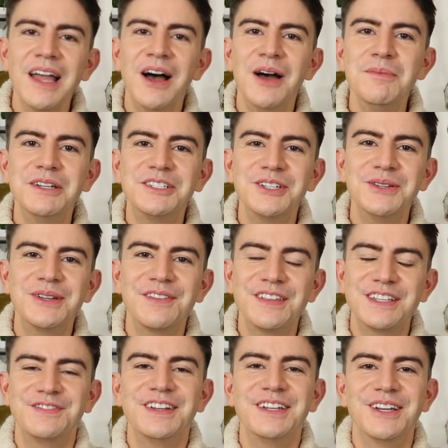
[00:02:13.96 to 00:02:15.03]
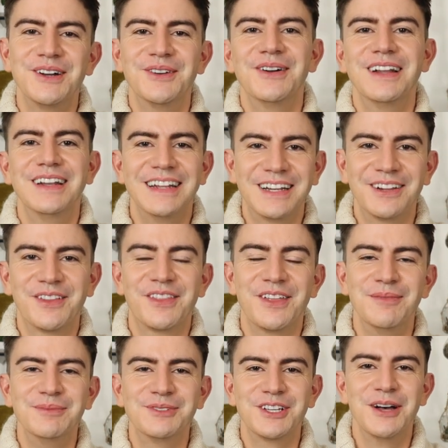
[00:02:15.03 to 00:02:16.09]
Do give this video a little
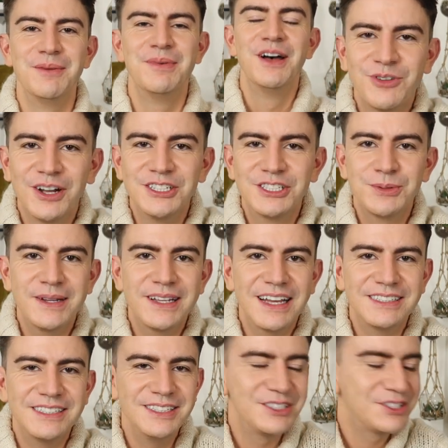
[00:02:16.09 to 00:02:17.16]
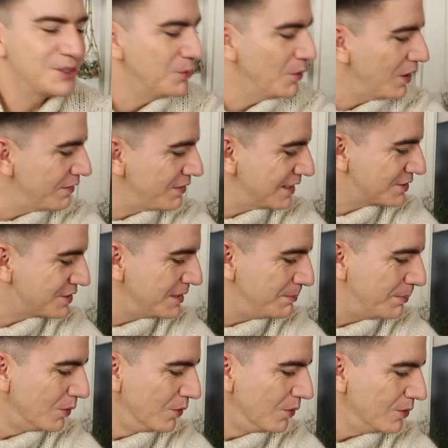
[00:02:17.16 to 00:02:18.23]
thumbs up. Right, should we get into what I've actually
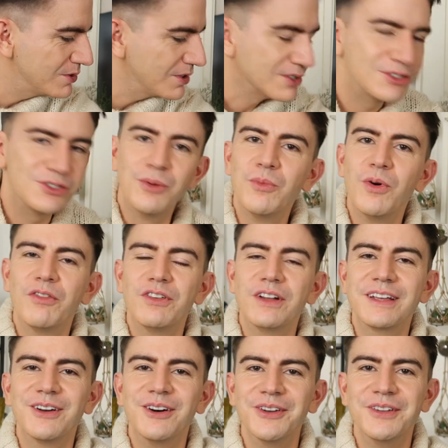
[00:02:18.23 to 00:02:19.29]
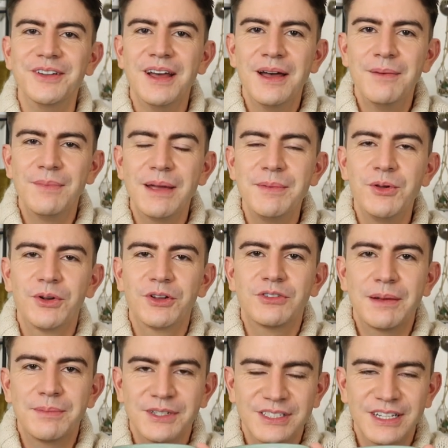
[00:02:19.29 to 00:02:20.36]
bought? I'll stop waffling on. Maybe you want to
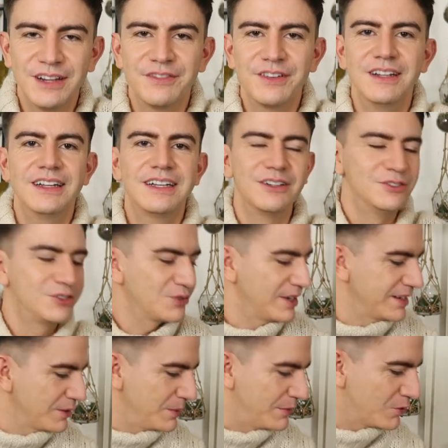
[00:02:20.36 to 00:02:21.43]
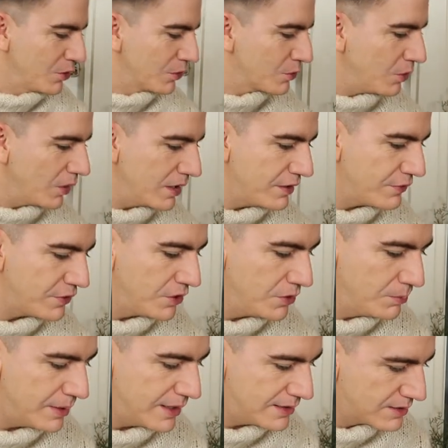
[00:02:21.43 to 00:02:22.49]
grab yourself a little drink. We've got quite a
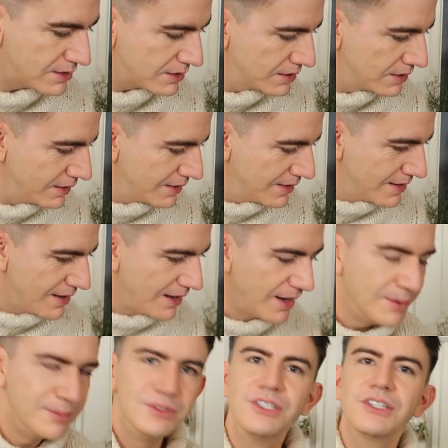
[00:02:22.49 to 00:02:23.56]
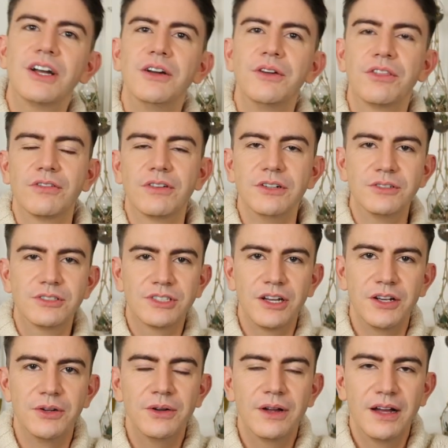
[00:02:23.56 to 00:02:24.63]
few bits to go through,
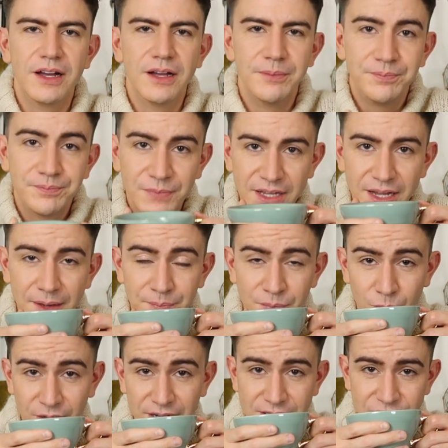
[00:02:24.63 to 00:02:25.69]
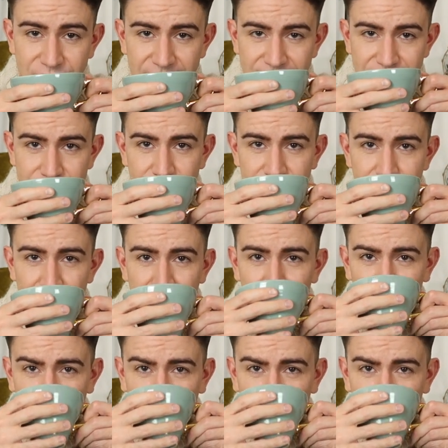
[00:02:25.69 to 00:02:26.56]
so yeah, we'll get straight into it.